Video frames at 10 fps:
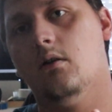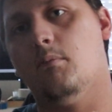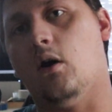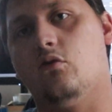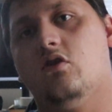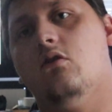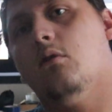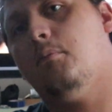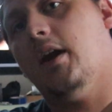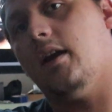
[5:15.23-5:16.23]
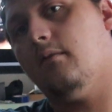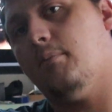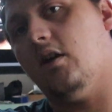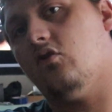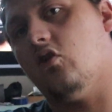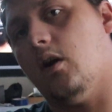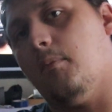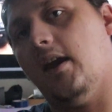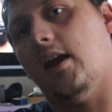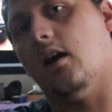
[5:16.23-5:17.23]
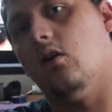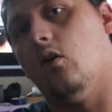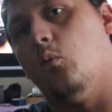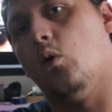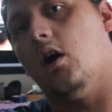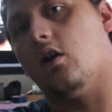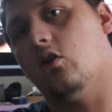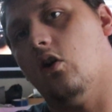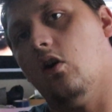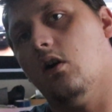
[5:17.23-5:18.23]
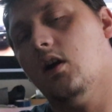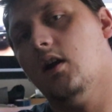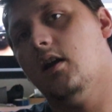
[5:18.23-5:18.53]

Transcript: But I'll show you a picture up here of what I've got